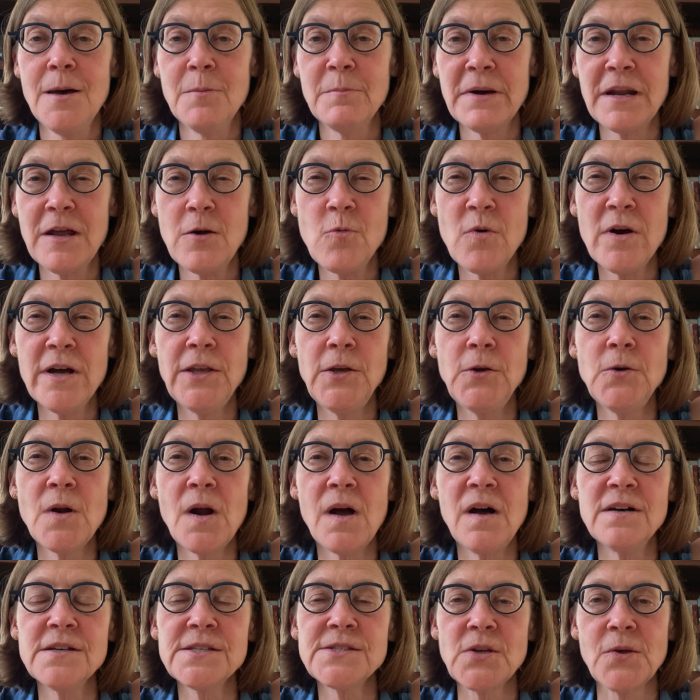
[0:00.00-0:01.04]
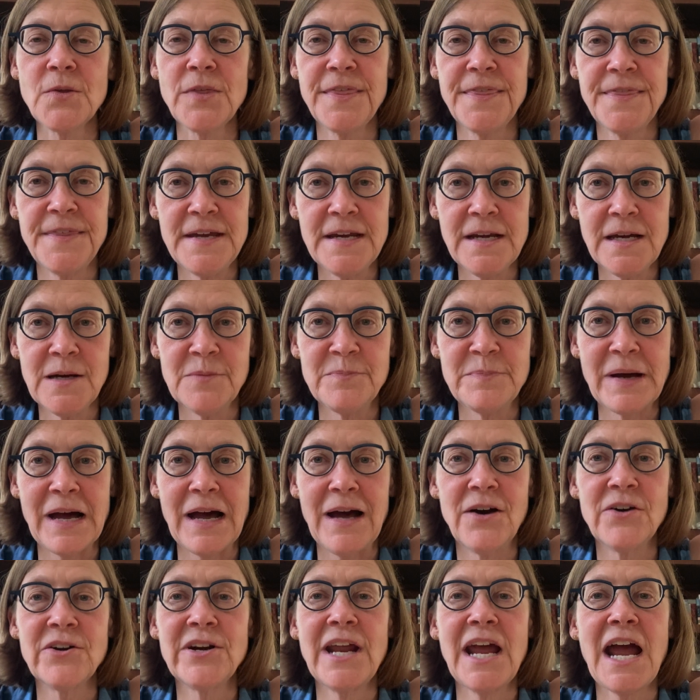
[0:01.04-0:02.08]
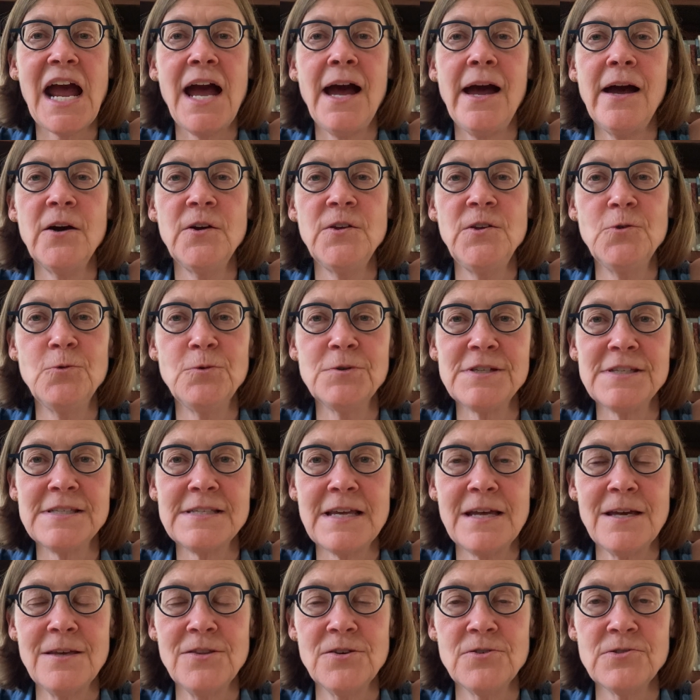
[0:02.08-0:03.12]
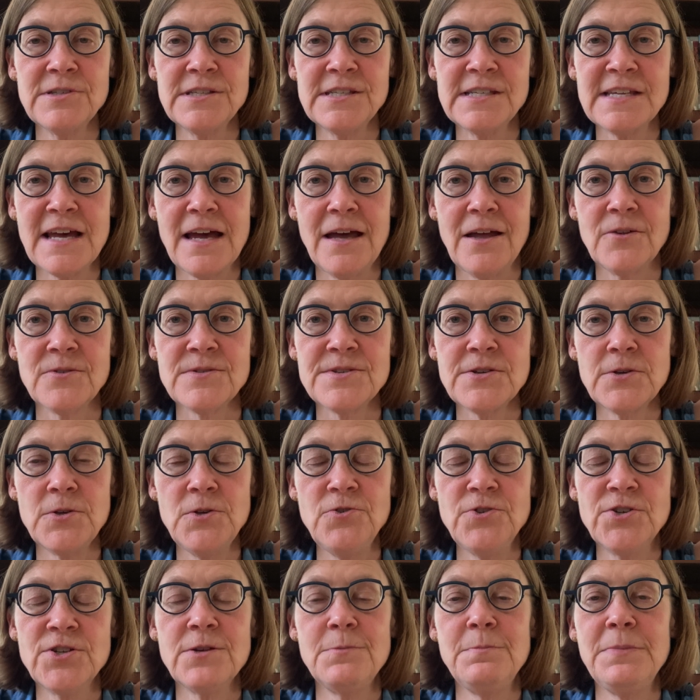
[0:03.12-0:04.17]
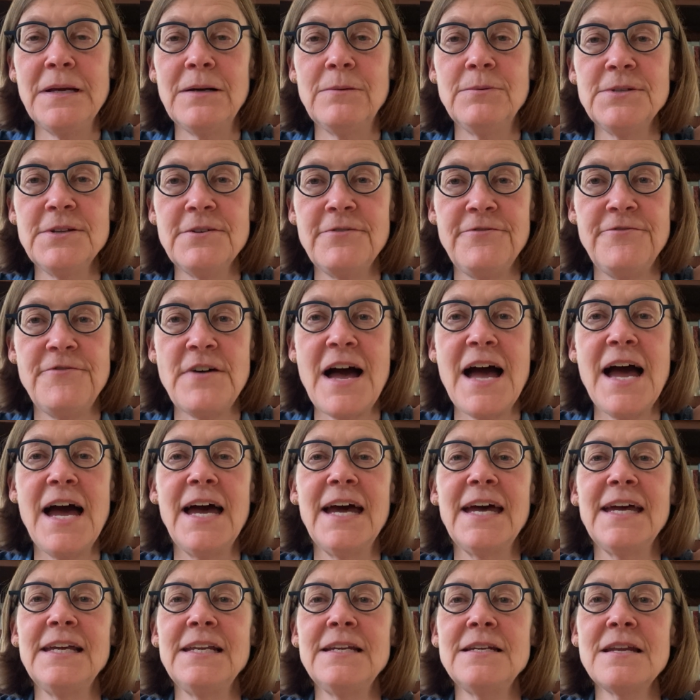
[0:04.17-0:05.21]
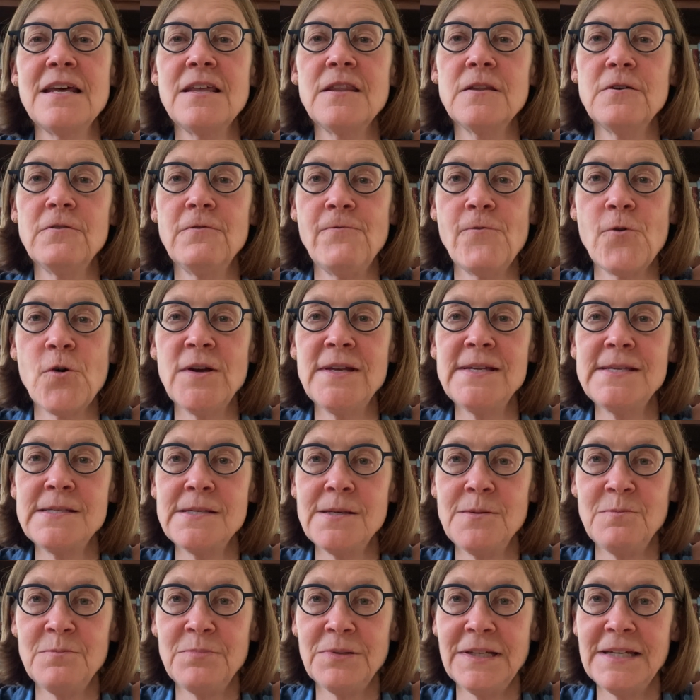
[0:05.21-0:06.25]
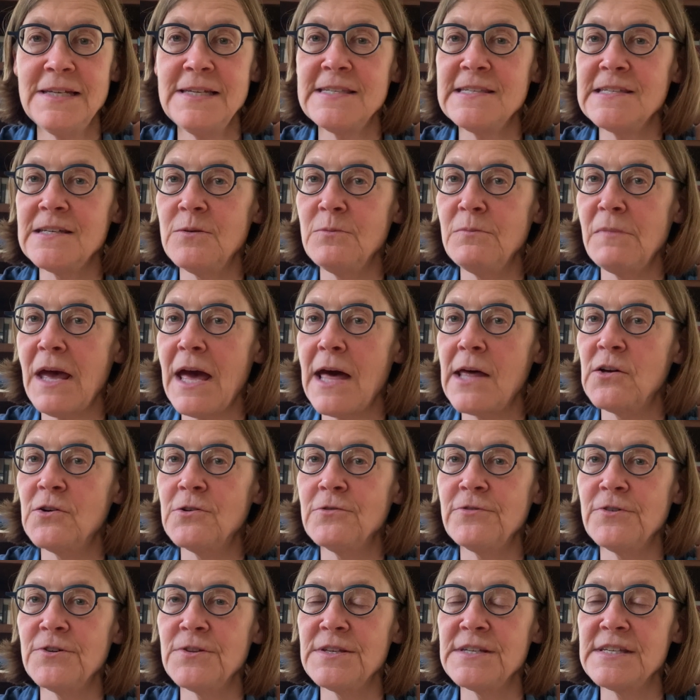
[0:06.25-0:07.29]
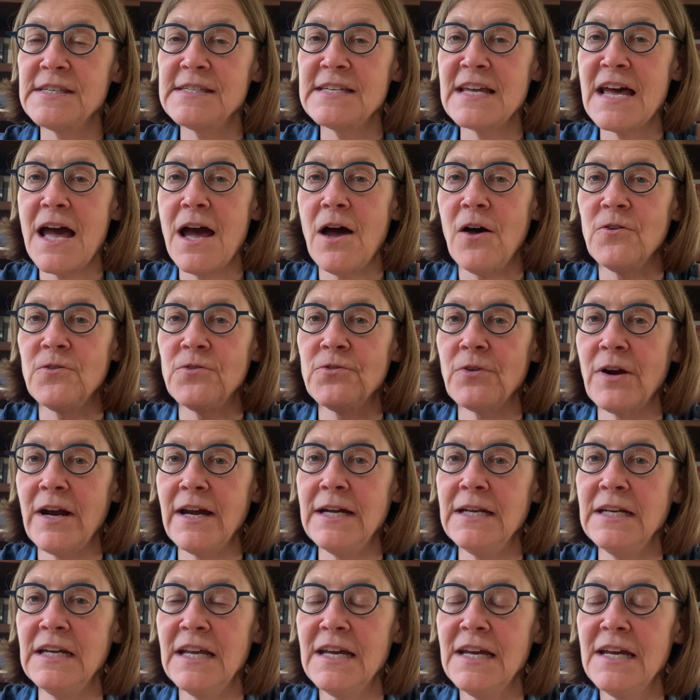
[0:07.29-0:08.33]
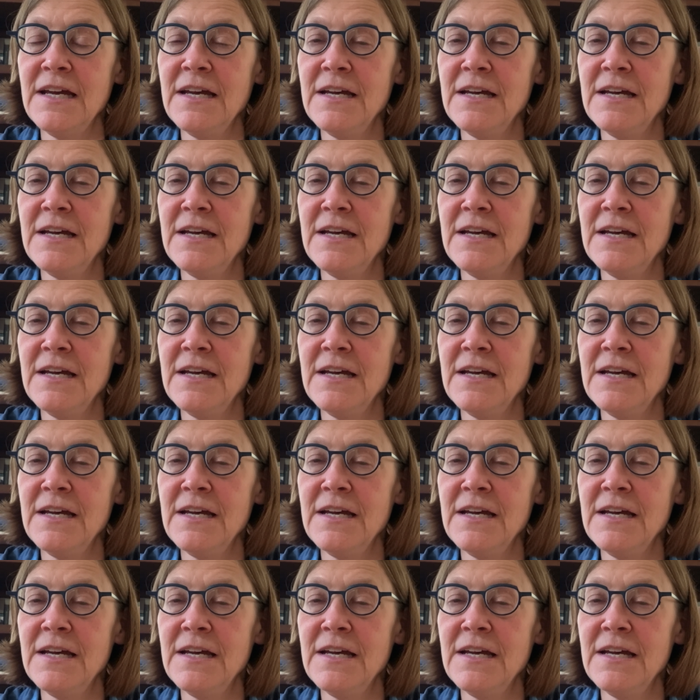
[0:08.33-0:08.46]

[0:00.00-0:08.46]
But I want you to also think about how you will say those sounds. So you should be able to find the voicing, place, and manner for the sound, right?